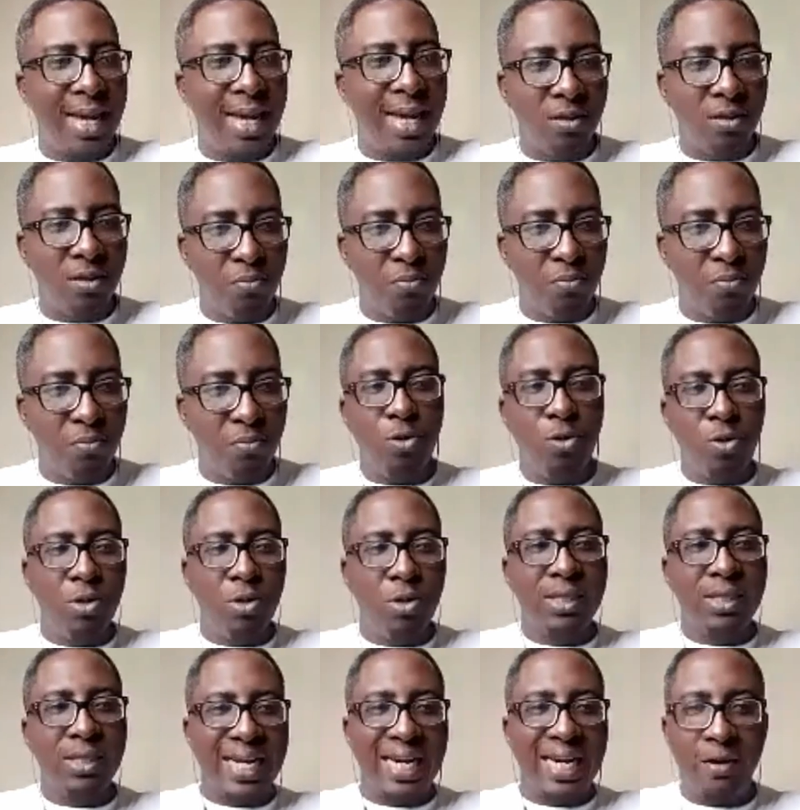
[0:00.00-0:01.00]
the best logo
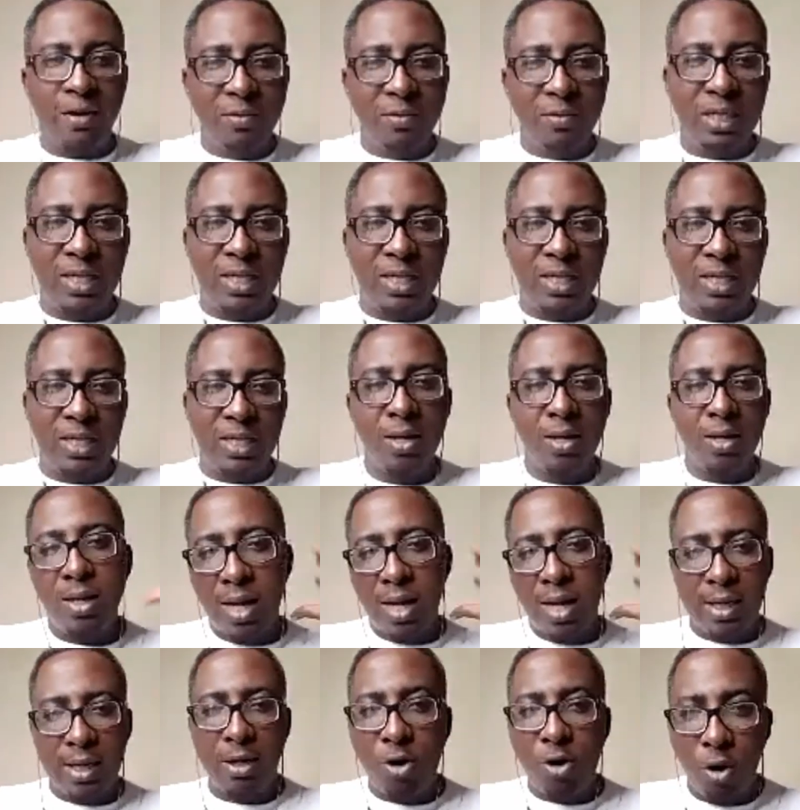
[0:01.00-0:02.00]
designer of the year,
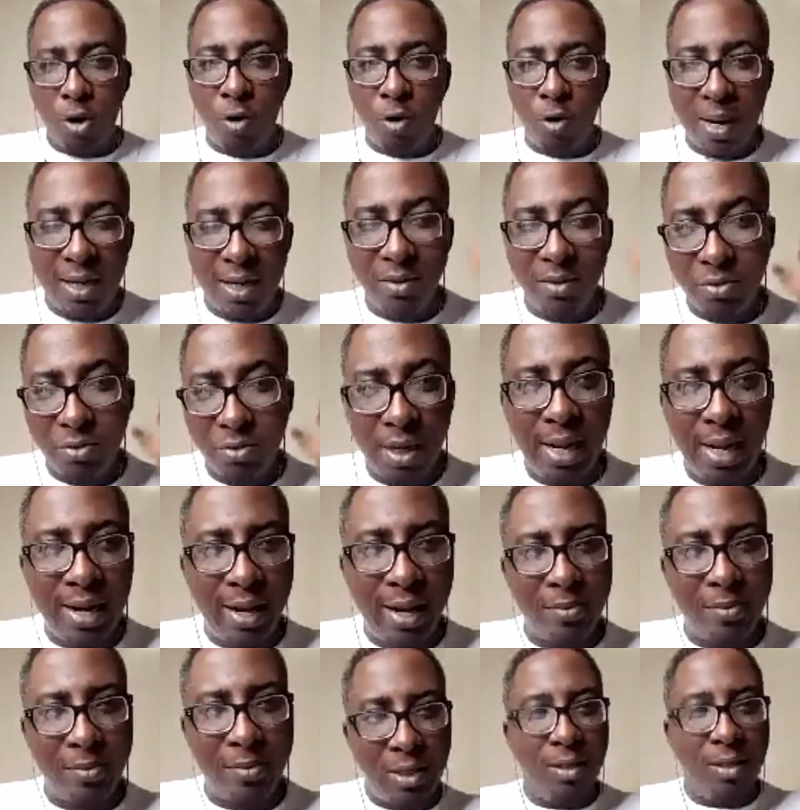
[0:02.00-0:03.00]
and they call my name, Tola,
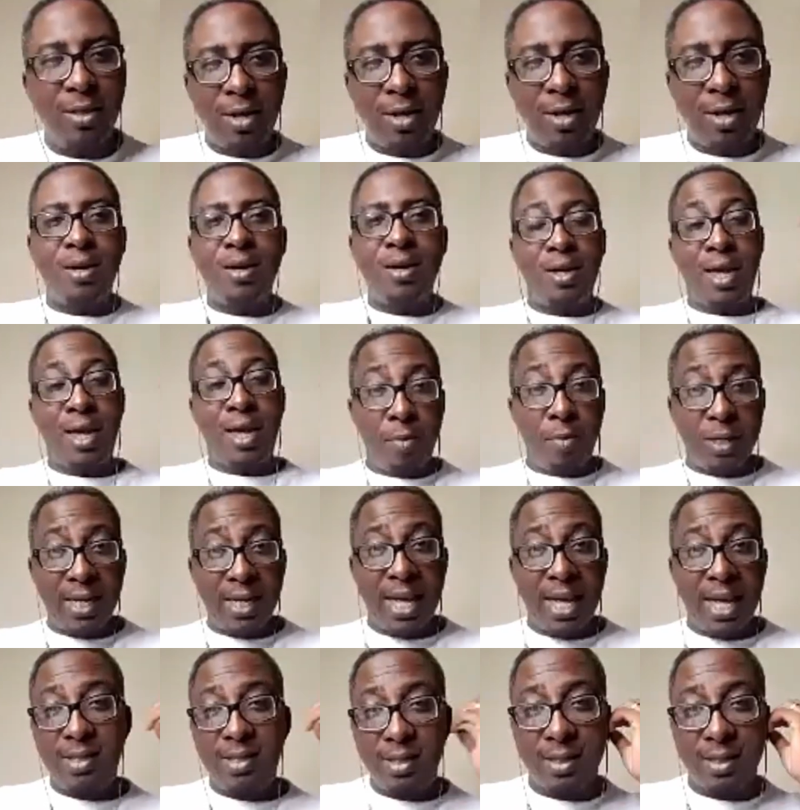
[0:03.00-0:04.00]
Alabi. Yeah, but
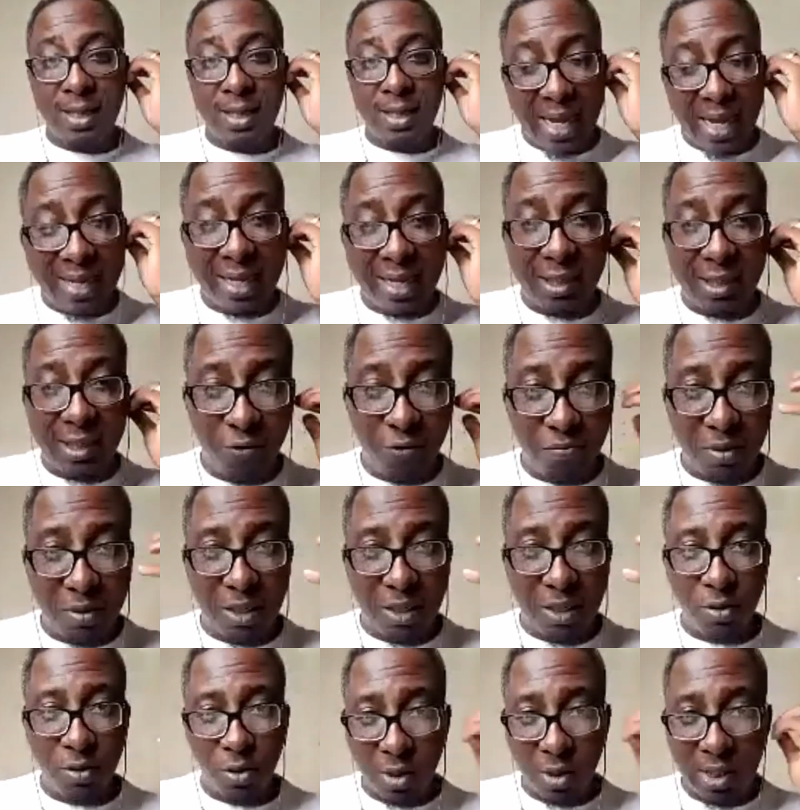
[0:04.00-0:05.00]
likes it. That's
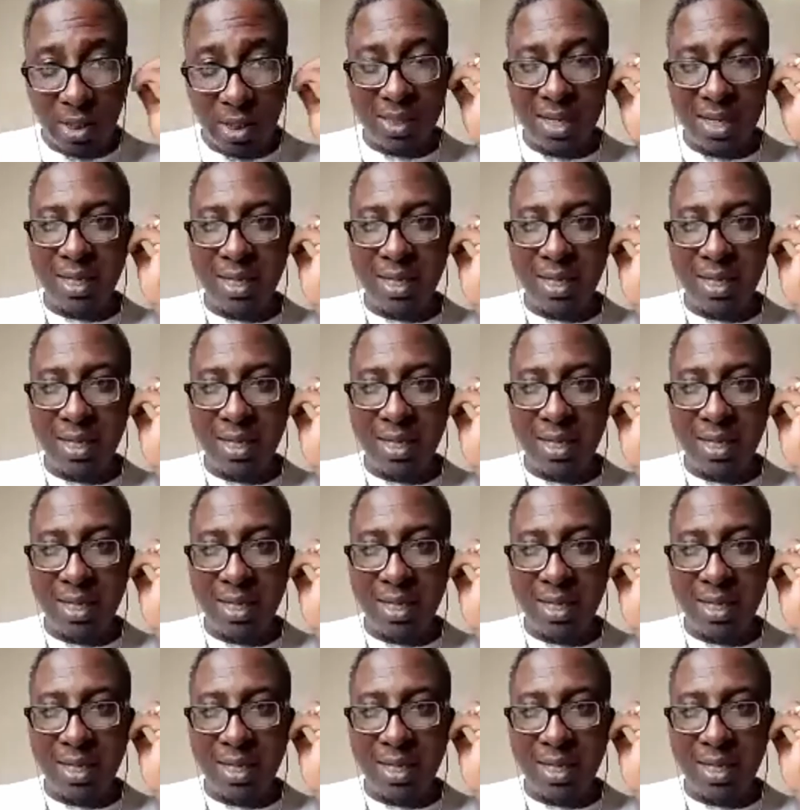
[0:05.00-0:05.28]
achievement. You understand?